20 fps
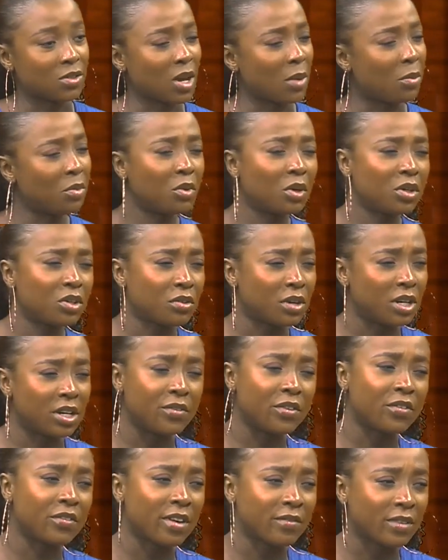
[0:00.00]
So I'm wondering
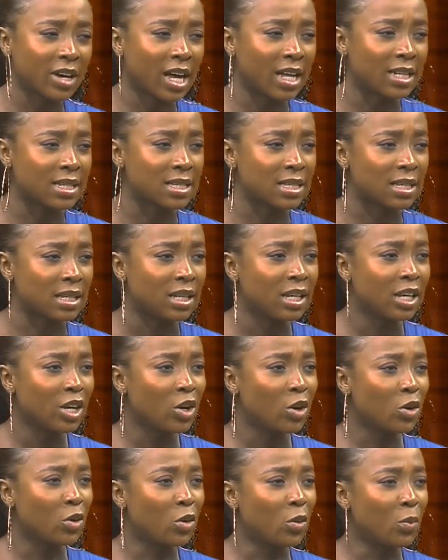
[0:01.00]
if you've ever had to
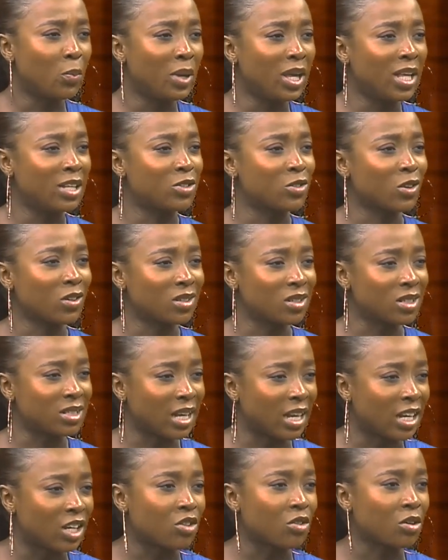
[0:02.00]
be in such
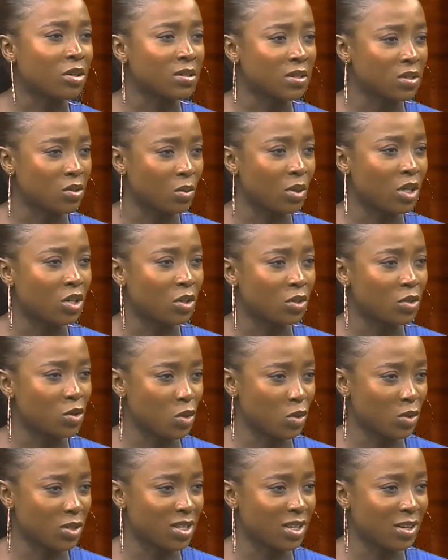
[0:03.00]
dangerous situations
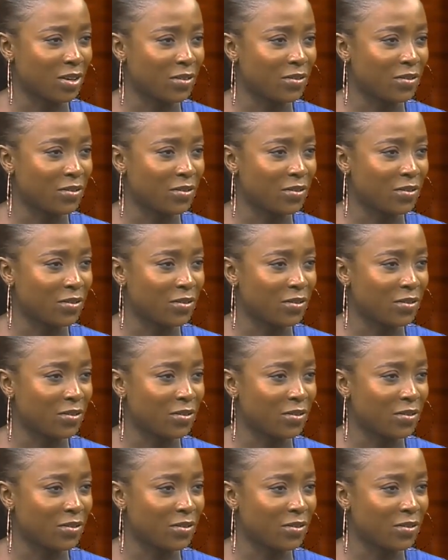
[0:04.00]
yourself?